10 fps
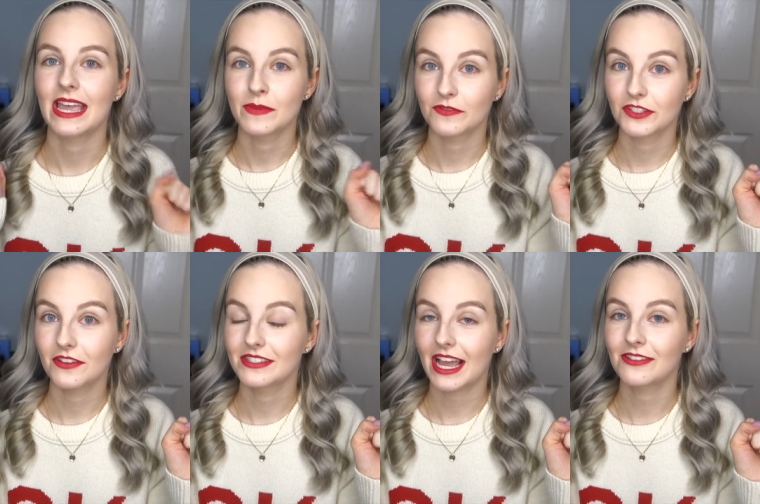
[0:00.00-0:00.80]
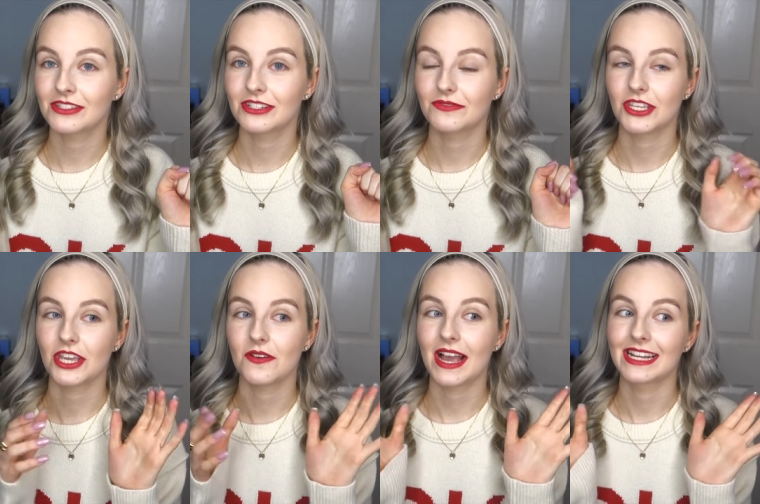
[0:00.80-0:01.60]
aiming for those thousand of
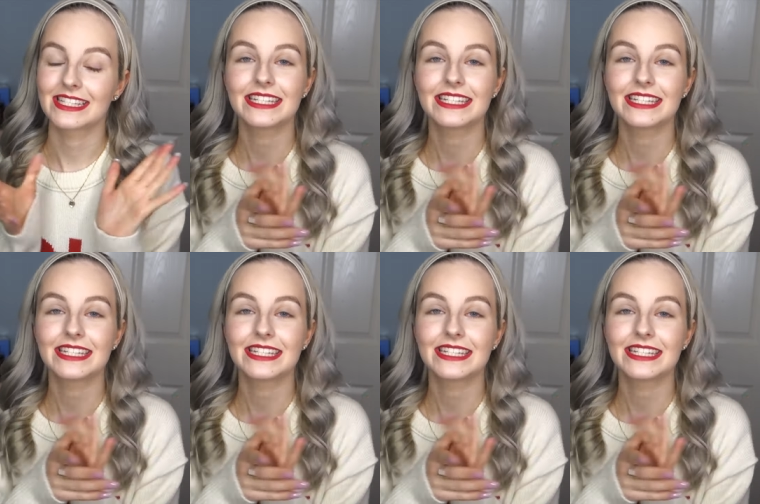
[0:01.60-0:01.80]
you and